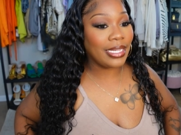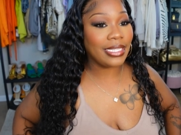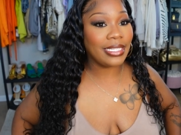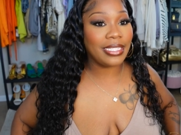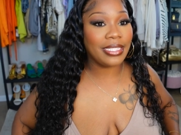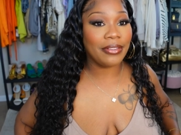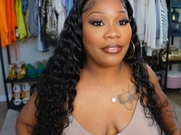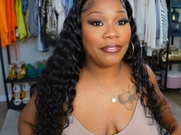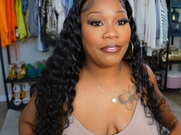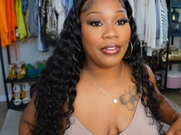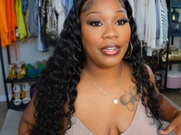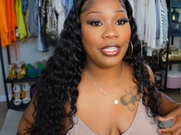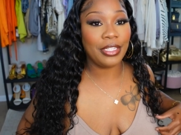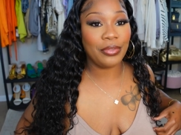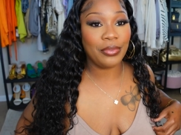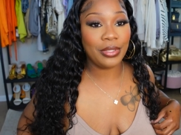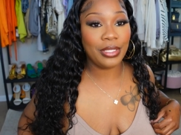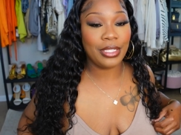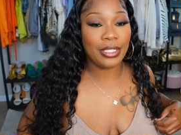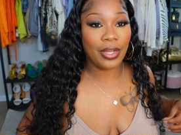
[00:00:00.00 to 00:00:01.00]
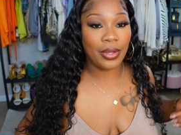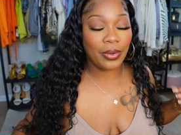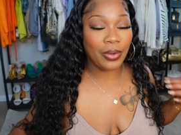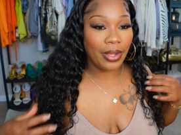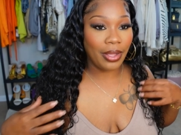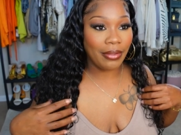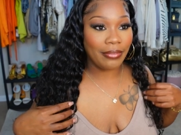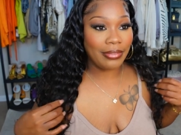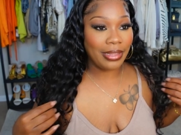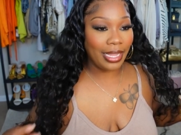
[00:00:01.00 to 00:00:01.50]
is the finished result
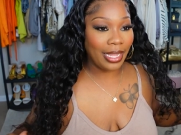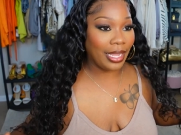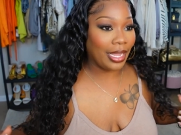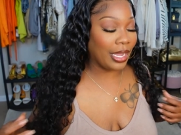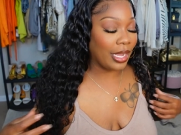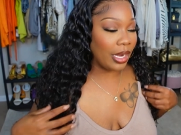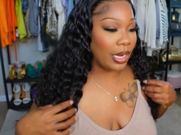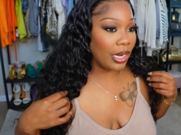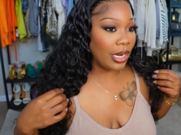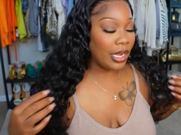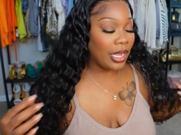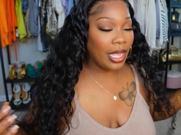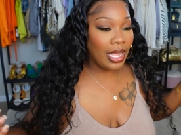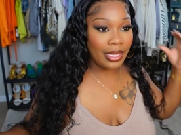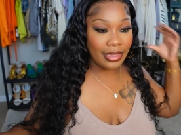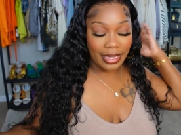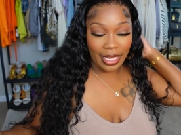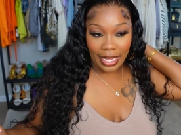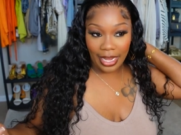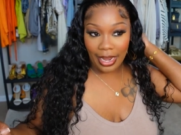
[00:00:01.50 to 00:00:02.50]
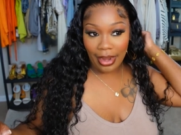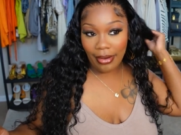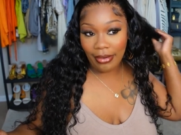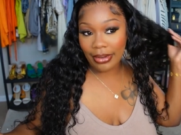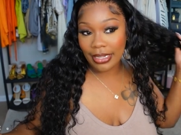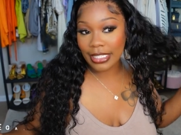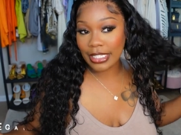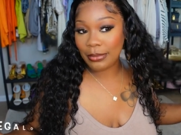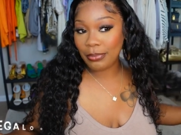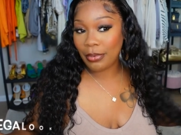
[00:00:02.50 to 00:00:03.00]
of the hair. The hair
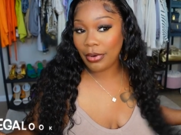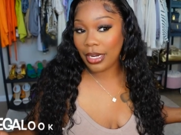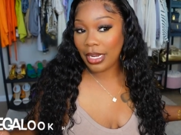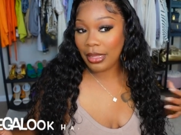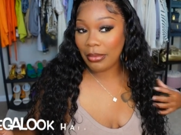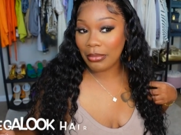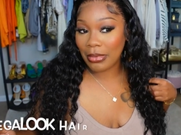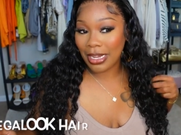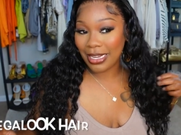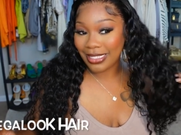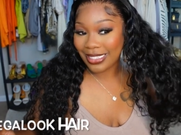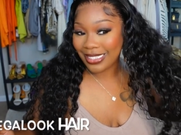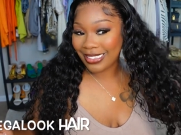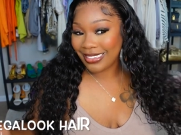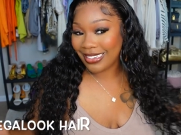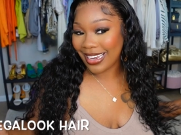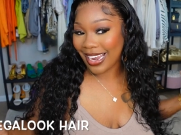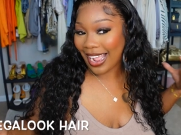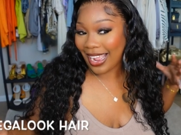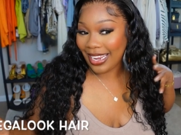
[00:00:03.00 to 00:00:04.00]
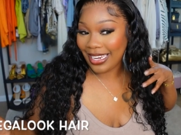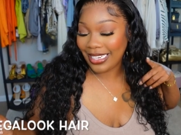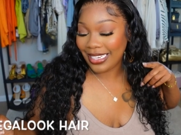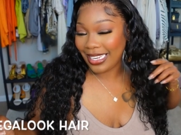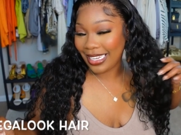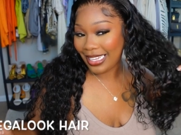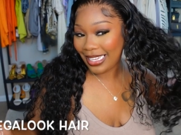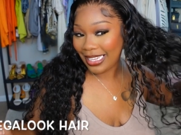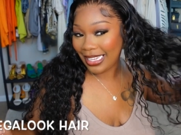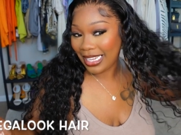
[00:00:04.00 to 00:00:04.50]
is pretty much
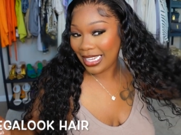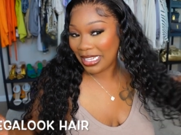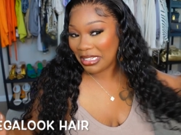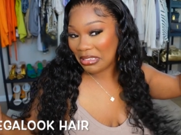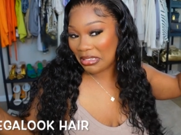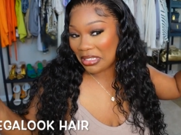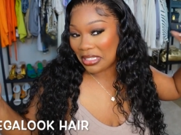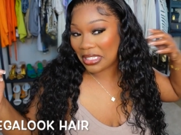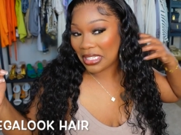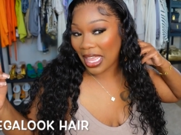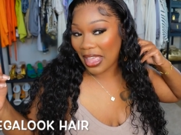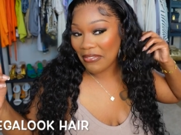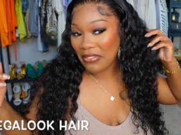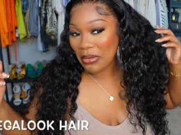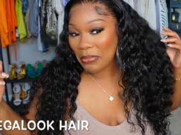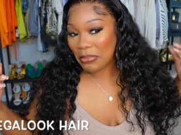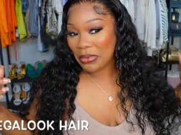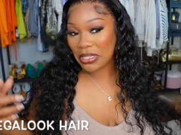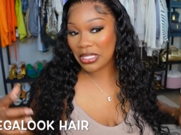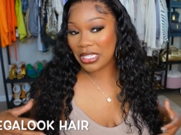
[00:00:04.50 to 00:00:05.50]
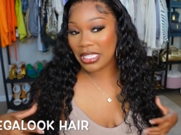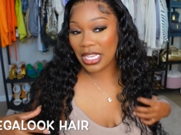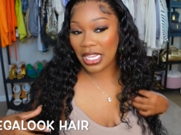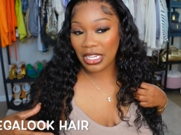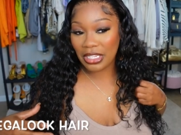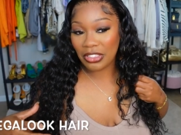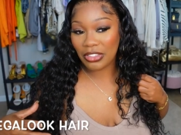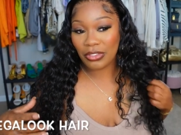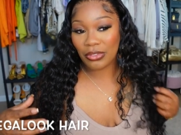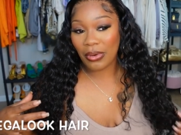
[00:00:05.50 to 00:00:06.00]

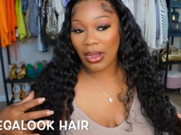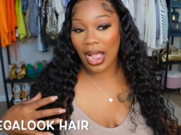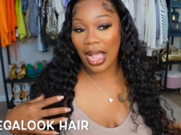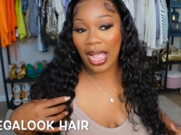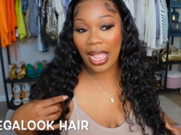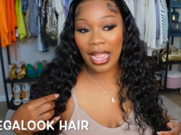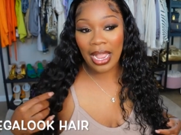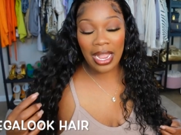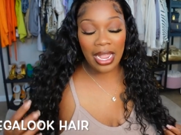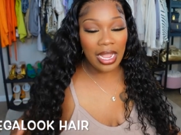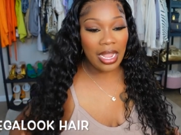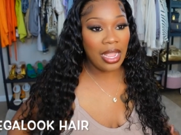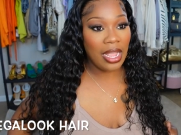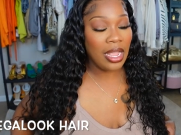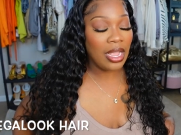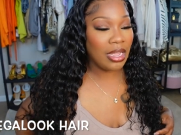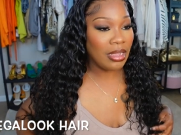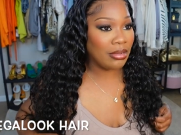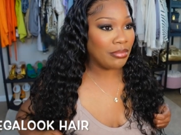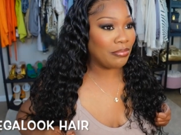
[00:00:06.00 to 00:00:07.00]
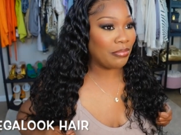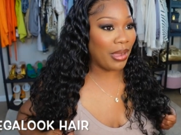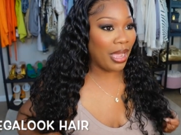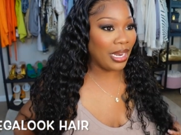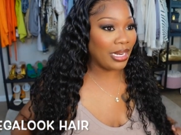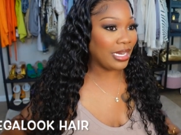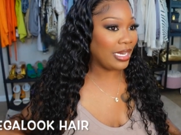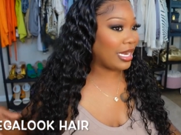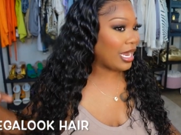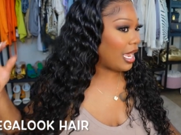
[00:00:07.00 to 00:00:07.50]
97% dry,
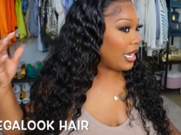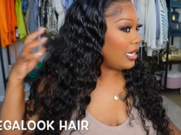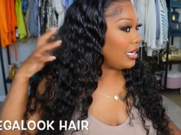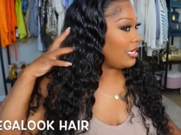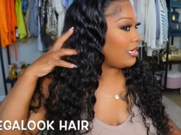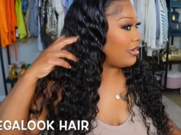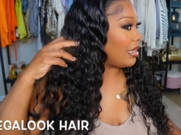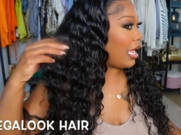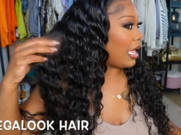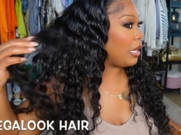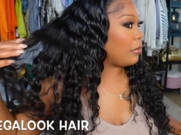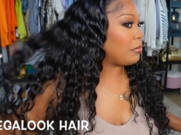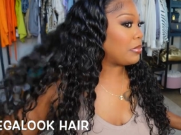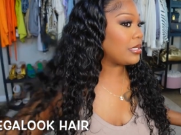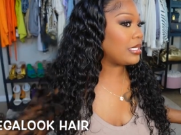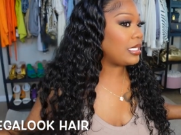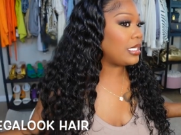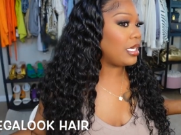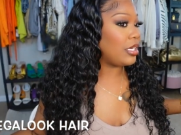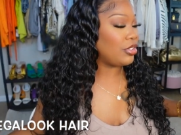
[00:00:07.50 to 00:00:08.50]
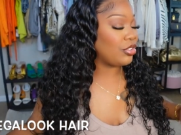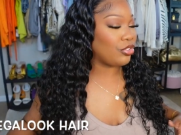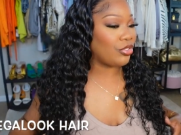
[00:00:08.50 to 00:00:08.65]
probably 98%